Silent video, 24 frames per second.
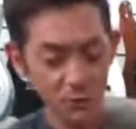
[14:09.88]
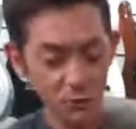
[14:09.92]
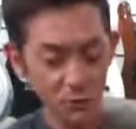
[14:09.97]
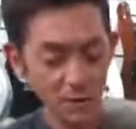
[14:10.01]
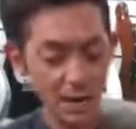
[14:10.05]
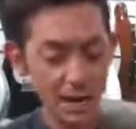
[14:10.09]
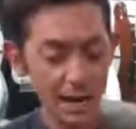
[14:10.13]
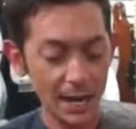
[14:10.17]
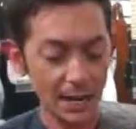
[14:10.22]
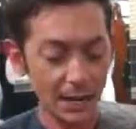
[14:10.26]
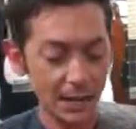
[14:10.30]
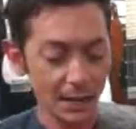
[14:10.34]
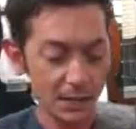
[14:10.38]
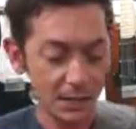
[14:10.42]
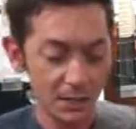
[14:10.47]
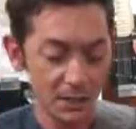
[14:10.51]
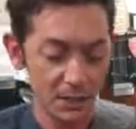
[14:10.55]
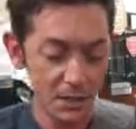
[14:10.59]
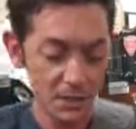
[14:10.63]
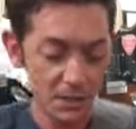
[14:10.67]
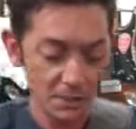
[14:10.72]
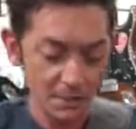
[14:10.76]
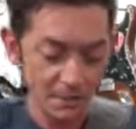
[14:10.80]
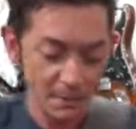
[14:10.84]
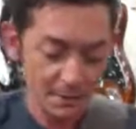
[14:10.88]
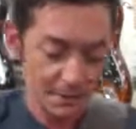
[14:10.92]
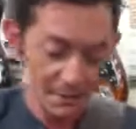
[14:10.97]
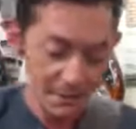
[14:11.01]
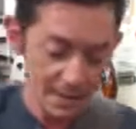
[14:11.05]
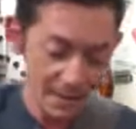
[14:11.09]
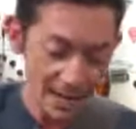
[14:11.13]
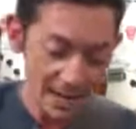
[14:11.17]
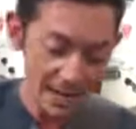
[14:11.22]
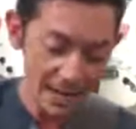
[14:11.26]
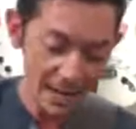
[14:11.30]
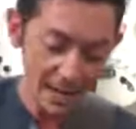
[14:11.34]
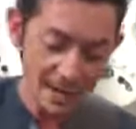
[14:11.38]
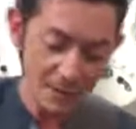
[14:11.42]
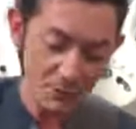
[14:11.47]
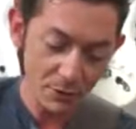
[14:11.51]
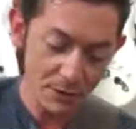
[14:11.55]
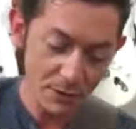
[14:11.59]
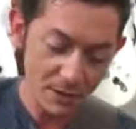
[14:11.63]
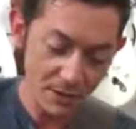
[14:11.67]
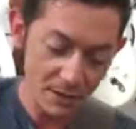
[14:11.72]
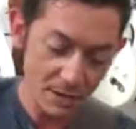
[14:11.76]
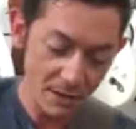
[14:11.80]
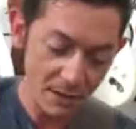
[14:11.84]
dry, if you got
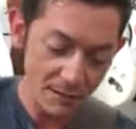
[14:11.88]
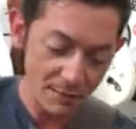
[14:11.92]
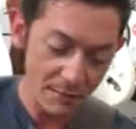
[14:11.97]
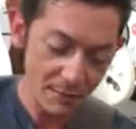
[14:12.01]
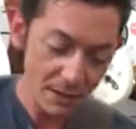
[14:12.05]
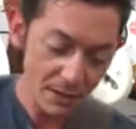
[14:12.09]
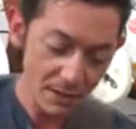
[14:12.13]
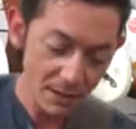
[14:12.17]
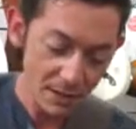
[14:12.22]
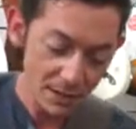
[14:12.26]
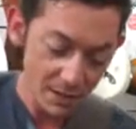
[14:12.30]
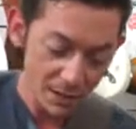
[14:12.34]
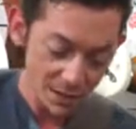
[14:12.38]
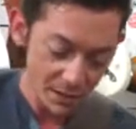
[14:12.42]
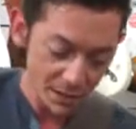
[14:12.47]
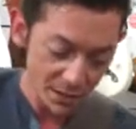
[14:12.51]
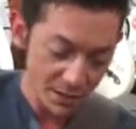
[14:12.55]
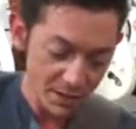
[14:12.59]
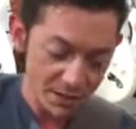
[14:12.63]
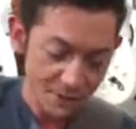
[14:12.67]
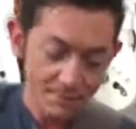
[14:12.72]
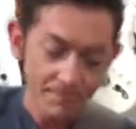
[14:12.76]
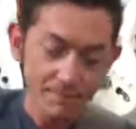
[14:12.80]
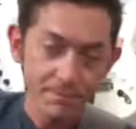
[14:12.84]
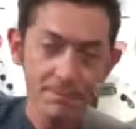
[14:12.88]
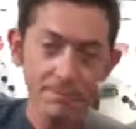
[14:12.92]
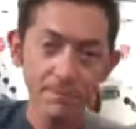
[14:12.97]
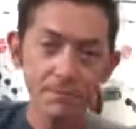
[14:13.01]
everything off, you just,